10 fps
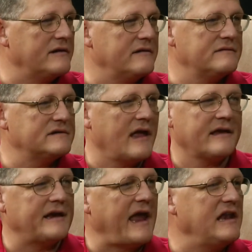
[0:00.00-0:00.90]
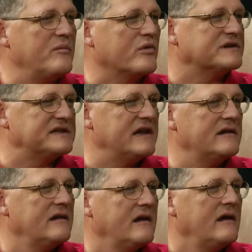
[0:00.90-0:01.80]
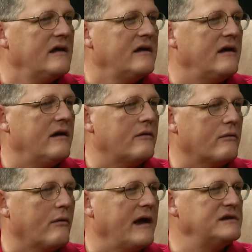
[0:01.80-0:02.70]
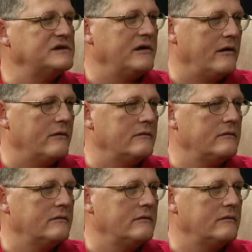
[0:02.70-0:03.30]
and it was like an 80% ratio